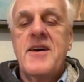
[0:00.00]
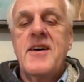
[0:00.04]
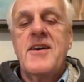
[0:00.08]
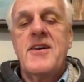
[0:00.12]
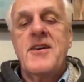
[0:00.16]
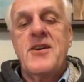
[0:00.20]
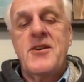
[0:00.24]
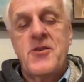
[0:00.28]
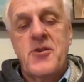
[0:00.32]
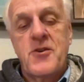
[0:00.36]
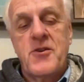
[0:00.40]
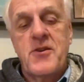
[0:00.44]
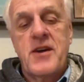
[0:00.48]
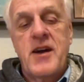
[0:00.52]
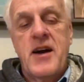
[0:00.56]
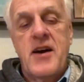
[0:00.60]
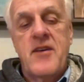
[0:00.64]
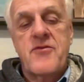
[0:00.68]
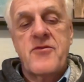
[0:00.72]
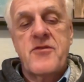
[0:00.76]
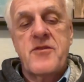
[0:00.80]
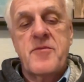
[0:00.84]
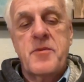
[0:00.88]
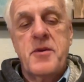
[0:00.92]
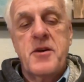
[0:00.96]
you don't
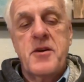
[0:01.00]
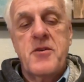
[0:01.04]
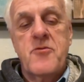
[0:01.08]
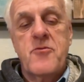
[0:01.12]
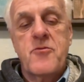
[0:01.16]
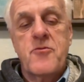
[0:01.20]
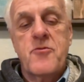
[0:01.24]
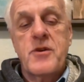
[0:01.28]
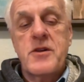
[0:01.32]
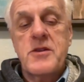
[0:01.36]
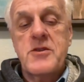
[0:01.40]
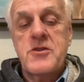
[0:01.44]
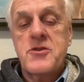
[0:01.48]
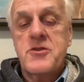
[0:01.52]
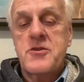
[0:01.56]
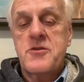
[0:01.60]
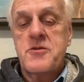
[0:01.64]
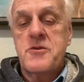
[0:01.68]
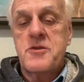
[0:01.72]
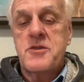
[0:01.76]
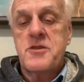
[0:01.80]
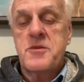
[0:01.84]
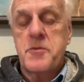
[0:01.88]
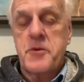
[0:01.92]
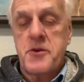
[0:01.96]
have to be rich to
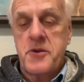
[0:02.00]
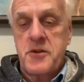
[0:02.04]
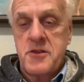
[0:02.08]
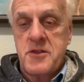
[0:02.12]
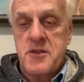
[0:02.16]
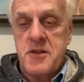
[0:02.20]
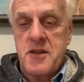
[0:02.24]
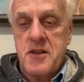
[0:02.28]
experience